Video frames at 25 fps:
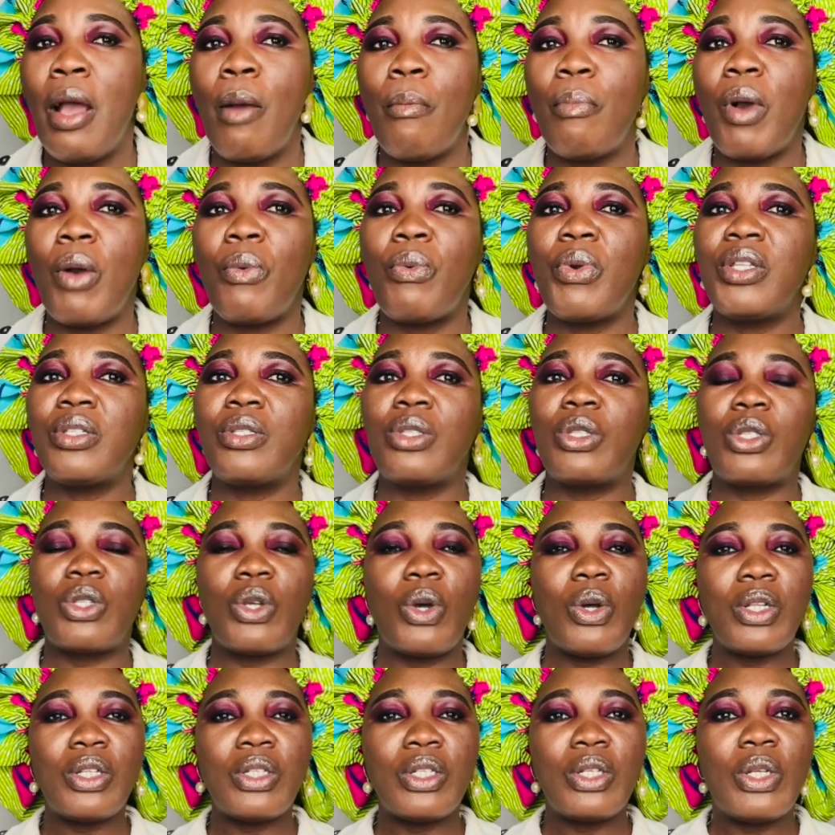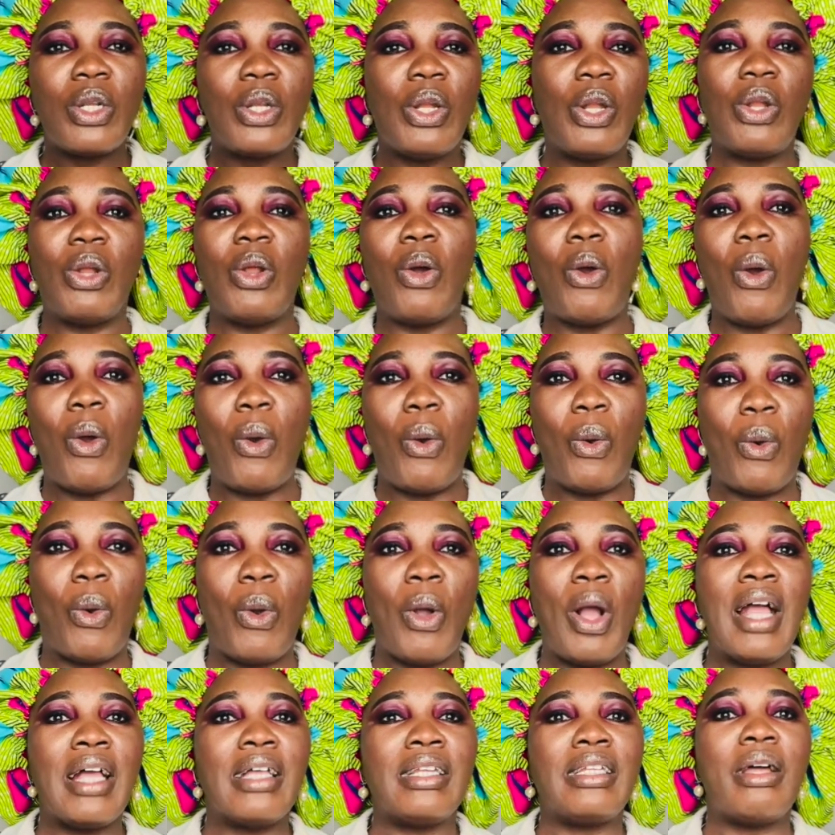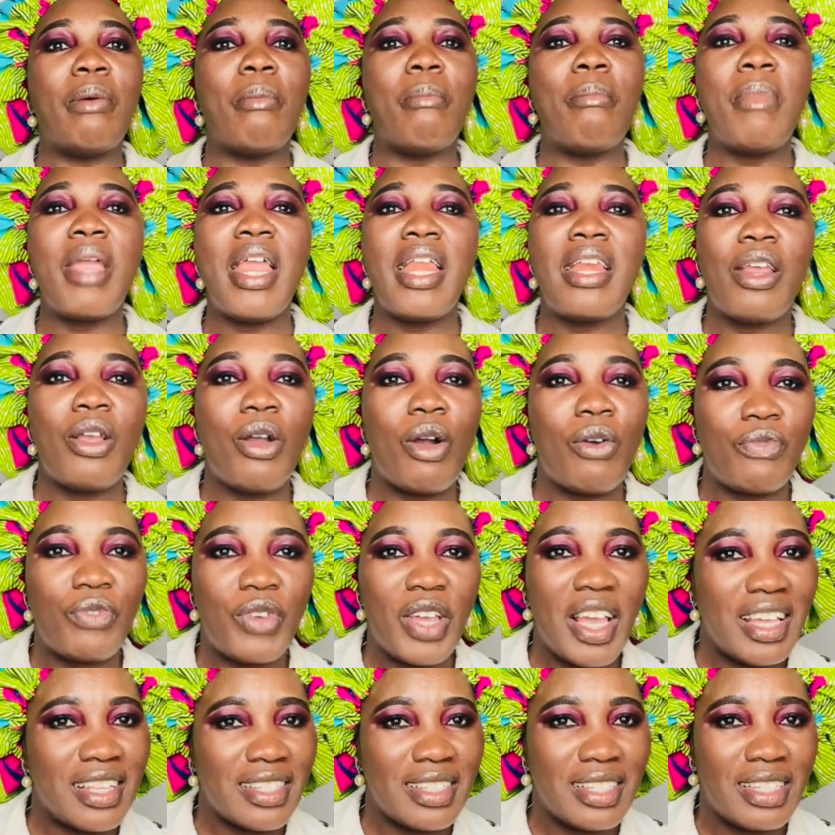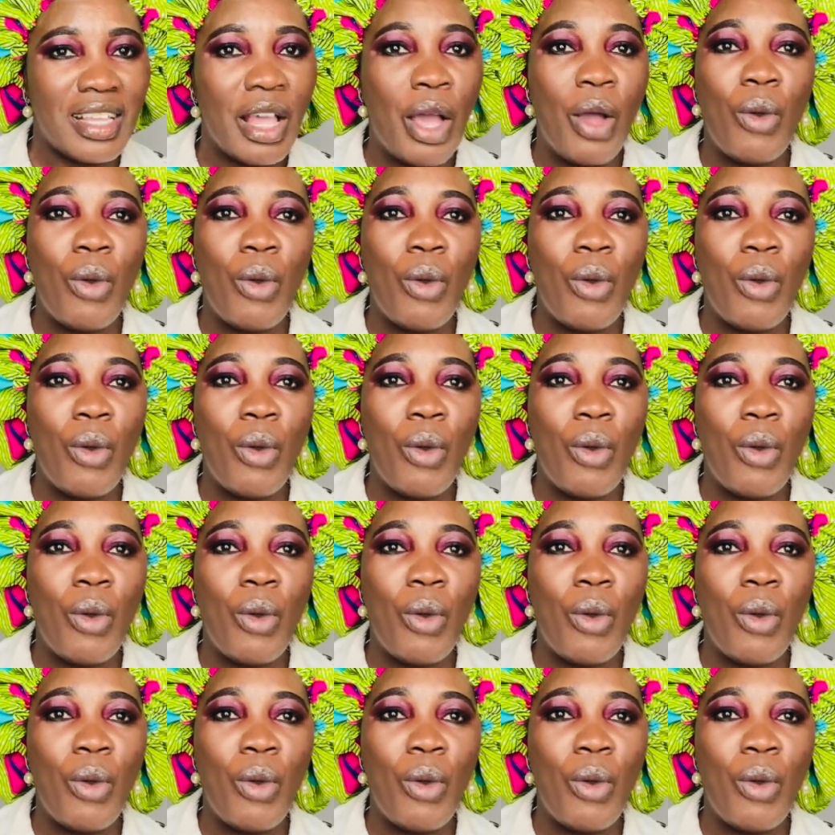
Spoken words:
but we don't know the meaning of it.